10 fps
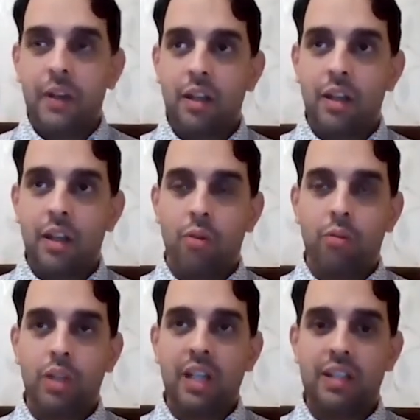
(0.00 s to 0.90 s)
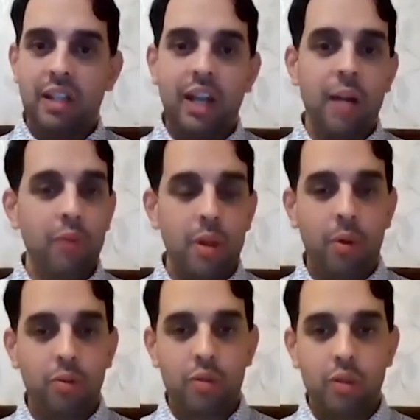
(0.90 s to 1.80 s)
But I think
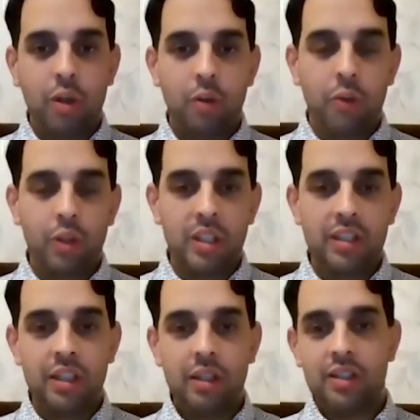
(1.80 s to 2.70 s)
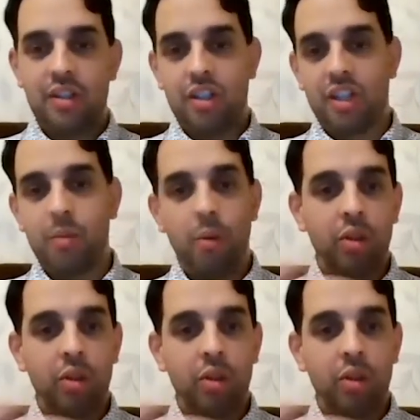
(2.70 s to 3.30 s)
it's a time about it's